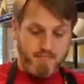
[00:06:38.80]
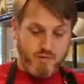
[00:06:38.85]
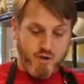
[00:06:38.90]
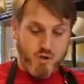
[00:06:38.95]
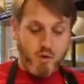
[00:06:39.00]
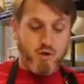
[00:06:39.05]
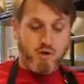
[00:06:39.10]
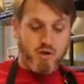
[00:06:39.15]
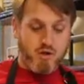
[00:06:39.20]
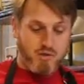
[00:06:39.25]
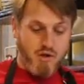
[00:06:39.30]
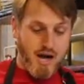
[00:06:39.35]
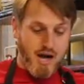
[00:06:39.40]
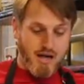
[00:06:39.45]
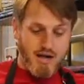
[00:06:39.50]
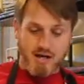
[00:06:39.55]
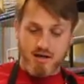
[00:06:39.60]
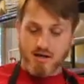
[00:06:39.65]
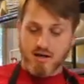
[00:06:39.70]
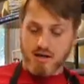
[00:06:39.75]
cooling rack
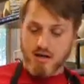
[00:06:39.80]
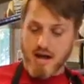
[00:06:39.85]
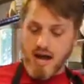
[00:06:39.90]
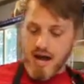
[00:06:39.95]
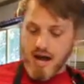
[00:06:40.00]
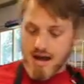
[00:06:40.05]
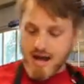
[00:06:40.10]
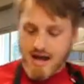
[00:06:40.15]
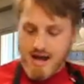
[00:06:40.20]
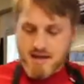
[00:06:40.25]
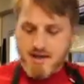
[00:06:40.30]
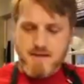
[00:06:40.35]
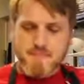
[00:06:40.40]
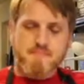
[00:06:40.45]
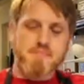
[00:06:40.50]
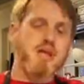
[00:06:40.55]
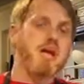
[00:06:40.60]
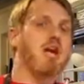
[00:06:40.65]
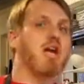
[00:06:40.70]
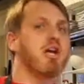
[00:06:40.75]
here, and
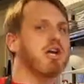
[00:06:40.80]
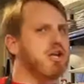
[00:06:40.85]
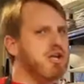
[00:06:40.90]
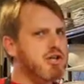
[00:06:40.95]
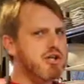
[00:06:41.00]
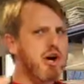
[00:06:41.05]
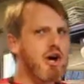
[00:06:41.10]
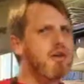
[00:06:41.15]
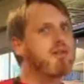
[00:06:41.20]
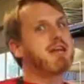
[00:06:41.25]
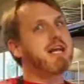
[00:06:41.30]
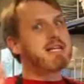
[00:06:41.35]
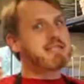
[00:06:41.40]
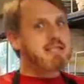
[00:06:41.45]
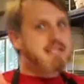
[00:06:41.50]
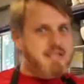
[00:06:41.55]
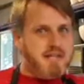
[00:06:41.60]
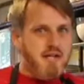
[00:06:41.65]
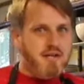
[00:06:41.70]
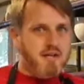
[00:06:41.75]
you don't
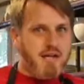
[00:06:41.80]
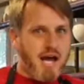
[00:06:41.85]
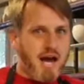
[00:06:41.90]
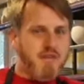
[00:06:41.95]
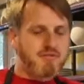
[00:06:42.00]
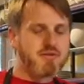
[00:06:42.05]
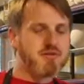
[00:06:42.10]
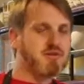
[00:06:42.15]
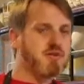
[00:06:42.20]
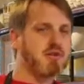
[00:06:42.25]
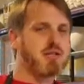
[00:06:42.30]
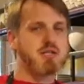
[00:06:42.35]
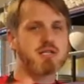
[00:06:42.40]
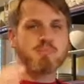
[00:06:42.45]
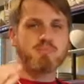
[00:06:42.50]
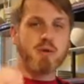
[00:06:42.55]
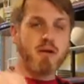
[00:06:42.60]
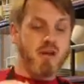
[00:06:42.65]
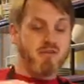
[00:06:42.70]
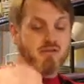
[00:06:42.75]
necessarily have to do
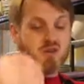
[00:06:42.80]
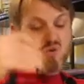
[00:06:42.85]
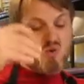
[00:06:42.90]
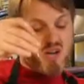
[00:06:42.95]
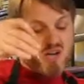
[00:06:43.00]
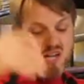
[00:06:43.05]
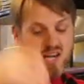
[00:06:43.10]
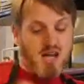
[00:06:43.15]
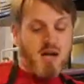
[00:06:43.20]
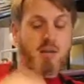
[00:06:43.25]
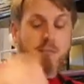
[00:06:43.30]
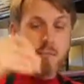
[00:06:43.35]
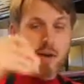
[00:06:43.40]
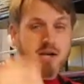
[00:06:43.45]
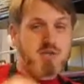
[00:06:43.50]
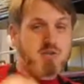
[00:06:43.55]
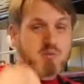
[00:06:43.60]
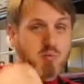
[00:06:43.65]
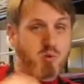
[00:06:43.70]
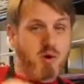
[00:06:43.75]
this, but if you want to get
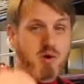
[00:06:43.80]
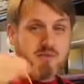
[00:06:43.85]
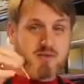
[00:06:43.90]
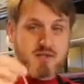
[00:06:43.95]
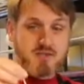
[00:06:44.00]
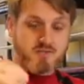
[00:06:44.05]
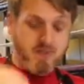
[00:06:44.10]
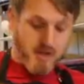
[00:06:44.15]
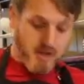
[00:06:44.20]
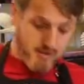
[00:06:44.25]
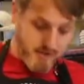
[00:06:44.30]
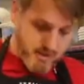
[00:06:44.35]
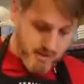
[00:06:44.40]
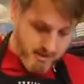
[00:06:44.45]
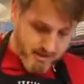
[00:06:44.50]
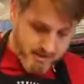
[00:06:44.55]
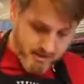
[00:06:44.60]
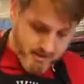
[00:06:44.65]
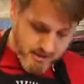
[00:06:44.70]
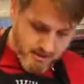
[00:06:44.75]
much more of this flavor
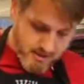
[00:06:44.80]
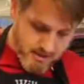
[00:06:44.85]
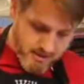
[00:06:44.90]
down in there,